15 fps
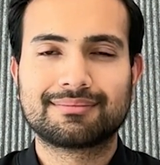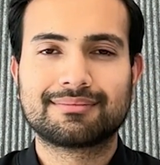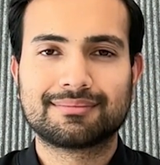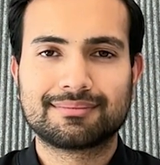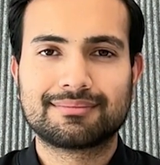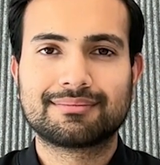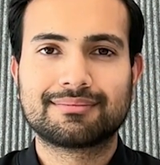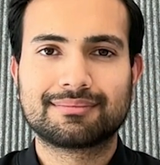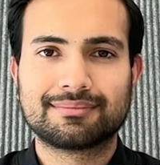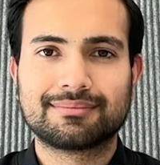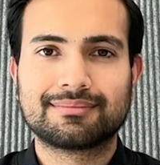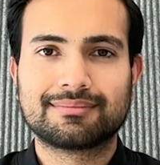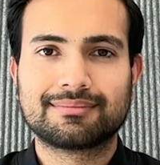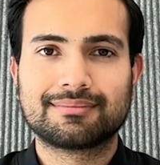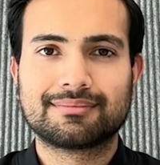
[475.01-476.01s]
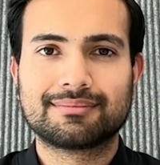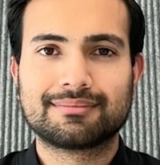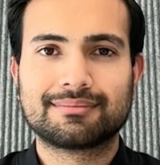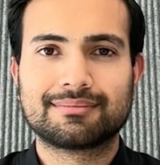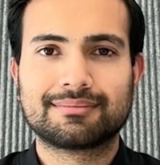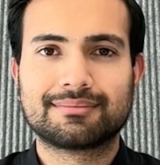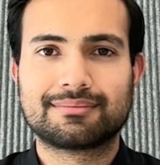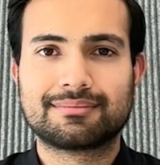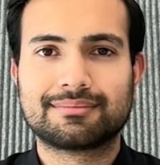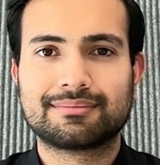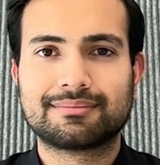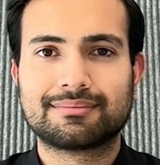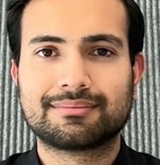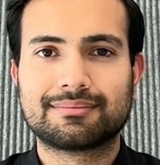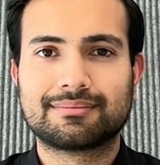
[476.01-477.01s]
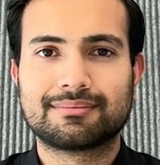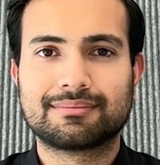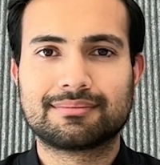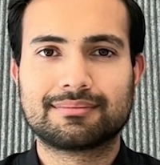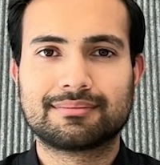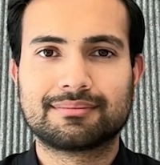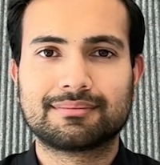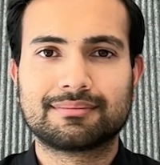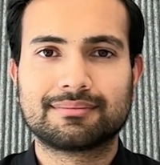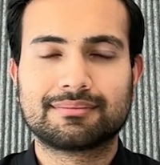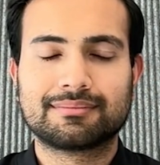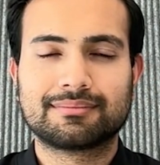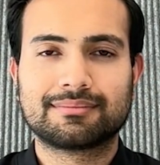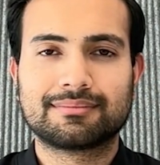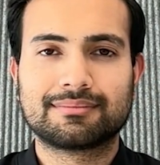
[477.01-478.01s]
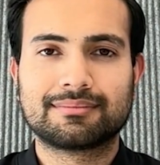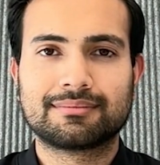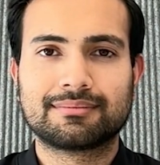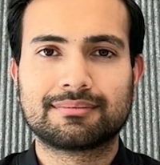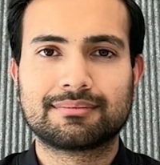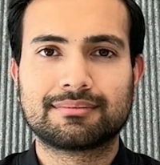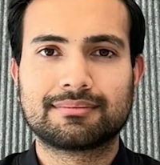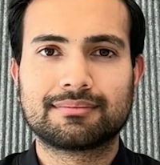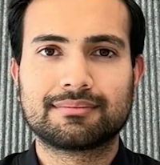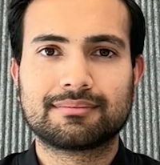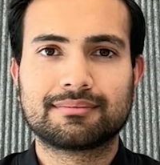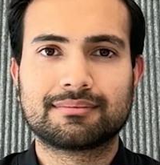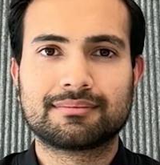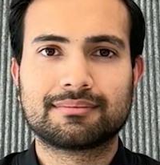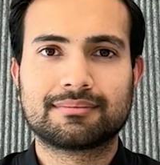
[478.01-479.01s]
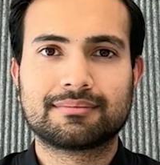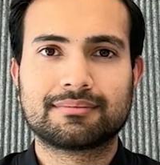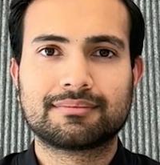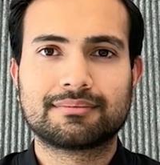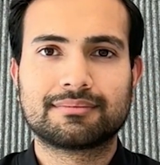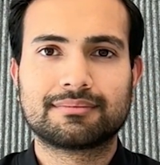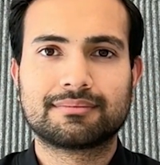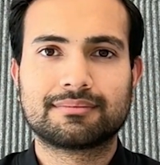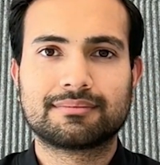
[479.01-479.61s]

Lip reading: This person isn't speaking.